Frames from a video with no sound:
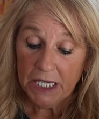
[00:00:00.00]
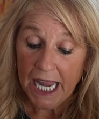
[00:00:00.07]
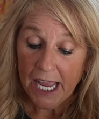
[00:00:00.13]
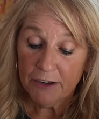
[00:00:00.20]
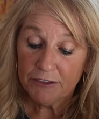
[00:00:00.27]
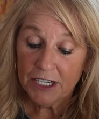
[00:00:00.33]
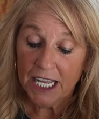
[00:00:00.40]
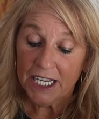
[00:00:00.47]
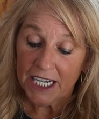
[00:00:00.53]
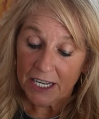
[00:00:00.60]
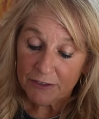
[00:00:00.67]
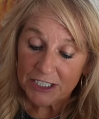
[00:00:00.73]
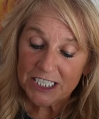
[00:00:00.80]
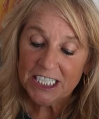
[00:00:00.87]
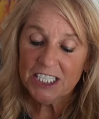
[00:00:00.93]

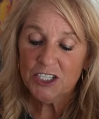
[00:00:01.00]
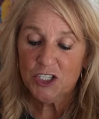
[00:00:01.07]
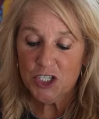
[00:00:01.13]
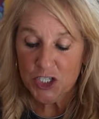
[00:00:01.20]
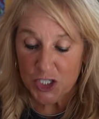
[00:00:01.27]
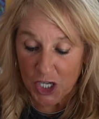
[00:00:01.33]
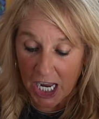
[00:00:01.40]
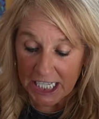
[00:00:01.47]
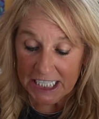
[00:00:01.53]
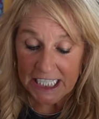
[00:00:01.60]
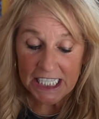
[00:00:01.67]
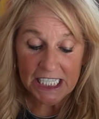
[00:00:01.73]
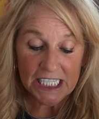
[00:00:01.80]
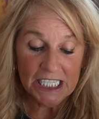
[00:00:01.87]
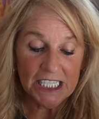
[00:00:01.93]
everything is
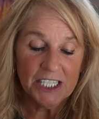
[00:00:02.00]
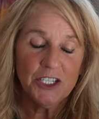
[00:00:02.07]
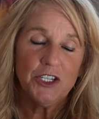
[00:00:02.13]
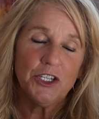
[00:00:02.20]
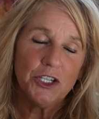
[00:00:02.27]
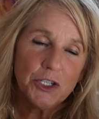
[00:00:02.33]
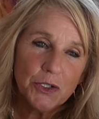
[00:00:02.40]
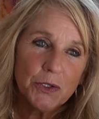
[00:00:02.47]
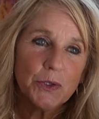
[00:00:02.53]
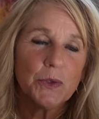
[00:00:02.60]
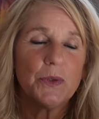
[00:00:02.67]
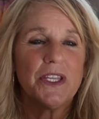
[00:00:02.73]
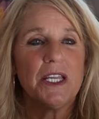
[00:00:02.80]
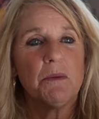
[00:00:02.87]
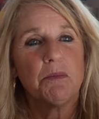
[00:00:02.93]
shiny and
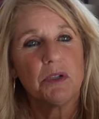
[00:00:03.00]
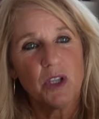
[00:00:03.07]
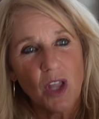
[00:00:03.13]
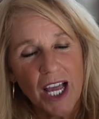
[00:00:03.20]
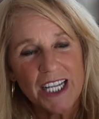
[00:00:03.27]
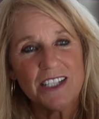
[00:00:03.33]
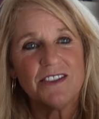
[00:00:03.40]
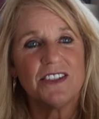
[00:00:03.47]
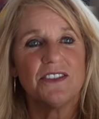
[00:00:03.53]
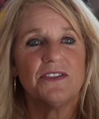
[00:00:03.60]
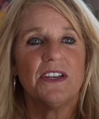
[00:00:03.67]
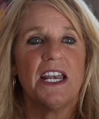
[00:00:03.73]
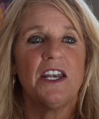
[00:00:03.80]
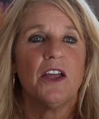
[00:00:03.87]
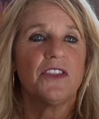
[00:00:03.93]
new. The appliances,
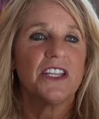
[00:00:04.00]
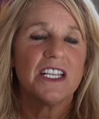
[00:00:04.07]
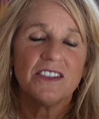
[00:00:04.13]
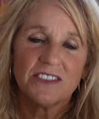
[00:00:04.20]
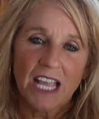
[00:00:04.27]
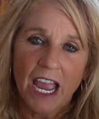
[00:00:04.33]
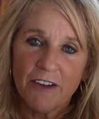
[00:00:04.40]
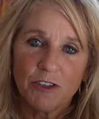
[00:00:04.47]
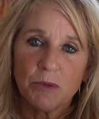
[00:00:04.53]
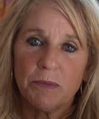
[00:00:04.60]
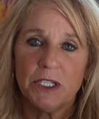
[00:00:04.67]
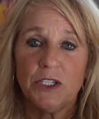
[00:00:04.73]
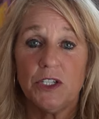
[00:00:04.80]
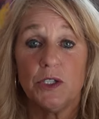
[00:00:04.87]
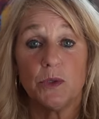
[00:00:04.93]
nothing's ever
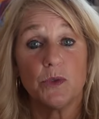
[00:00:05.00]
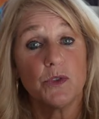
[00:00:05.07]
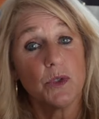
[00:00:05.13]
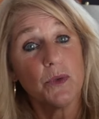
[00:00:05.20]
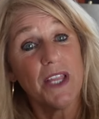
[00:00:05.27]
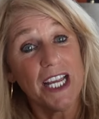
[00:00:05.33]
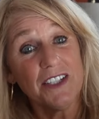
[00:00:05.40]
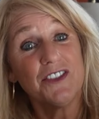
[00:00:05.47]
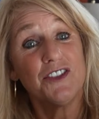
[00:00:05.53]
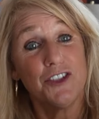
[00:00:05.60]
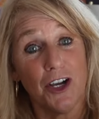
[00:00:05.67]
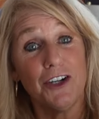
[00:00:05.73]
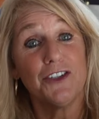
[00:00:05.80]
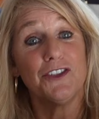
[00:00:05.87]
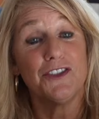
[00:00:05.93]
been used. So that
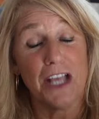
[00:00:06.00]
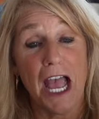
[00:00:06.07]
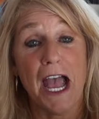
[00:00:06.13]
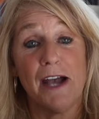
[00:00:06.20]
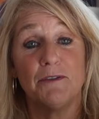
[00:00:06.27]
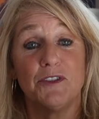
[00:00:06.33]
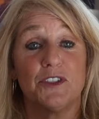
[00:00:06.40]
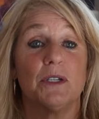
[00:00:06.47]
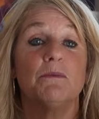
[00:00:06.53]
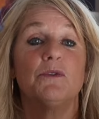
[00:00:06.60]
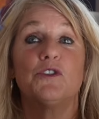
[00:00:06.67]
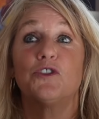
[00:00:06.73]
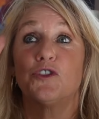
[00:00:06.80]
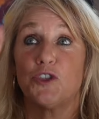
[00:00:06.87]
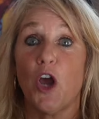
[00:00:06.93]
does have some
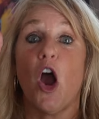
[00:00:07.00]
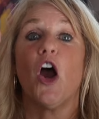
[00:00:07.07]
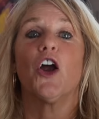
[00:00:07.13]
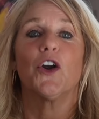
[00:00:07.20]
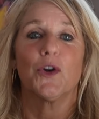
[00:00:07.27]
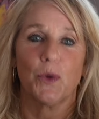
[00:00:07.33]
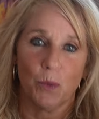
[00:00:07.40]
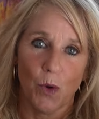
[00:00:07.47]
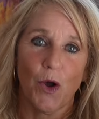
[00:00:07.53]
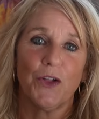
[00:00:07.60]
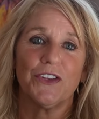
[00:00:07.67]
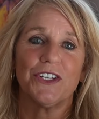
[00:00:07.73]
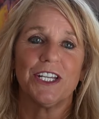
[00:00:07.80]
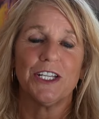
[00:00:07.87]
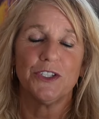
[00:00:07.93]
star
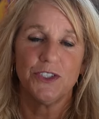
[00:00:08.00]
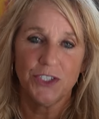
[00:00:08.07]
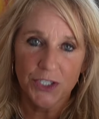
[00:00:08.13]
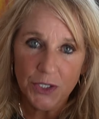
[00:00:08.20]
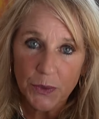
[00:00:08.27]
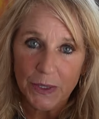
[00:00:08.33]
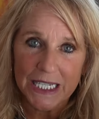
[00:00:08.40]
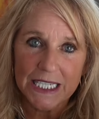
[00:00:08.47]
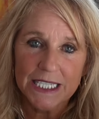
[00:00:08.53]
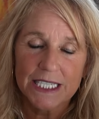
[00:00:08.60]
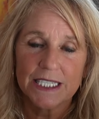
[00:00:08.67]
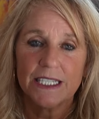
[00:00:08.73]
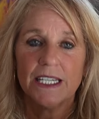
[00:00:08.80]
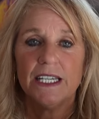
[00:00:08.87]
quality to it.